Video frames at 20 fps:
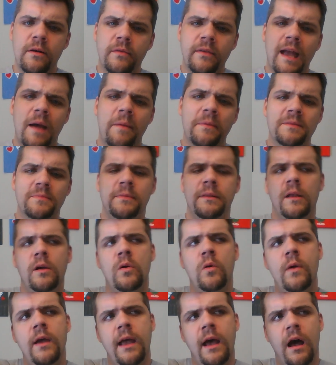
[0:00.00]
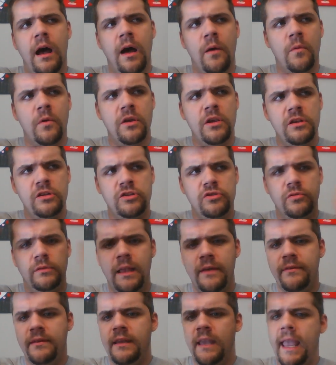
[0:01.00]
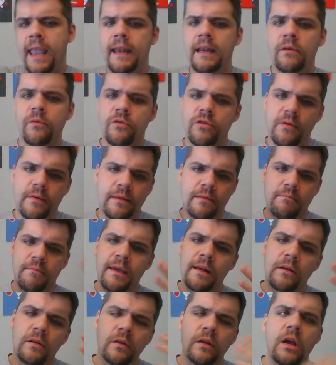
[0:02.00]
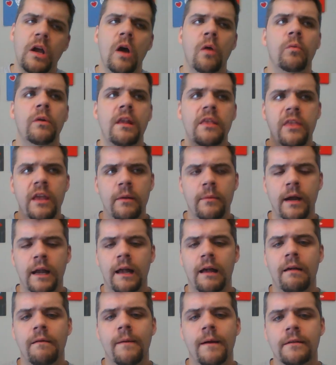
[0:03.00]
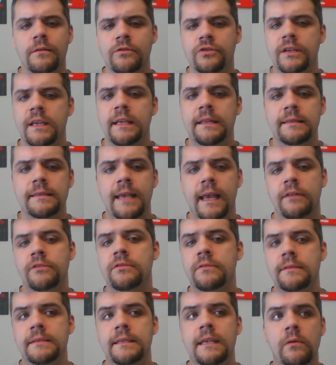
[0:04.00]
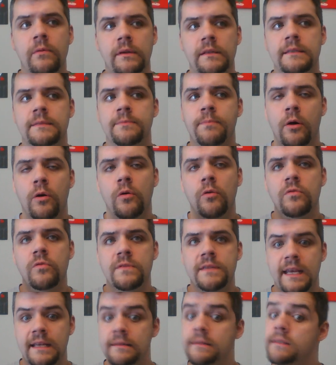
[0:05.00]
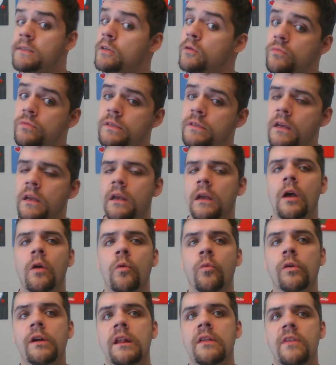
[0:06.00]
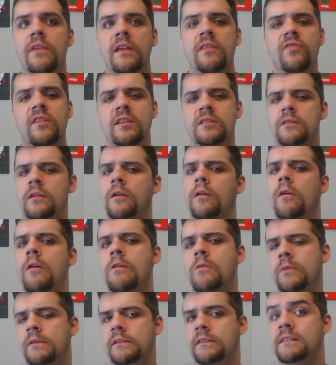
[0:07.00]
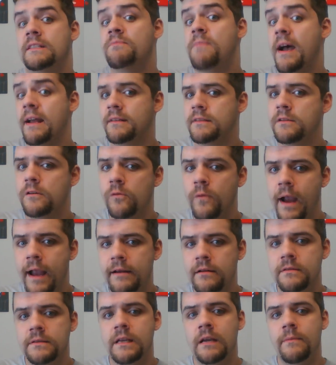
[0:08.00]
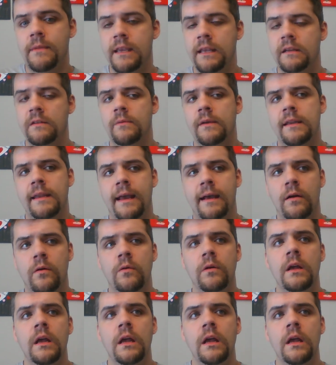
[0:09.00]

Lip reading: the comments below. Did you love it, hate it? Were you in the middle? What do you think about Kamen Rider Gene's henshin sequence, pose, and suit? Where do you think things are going with the sponsor riders coming into it now?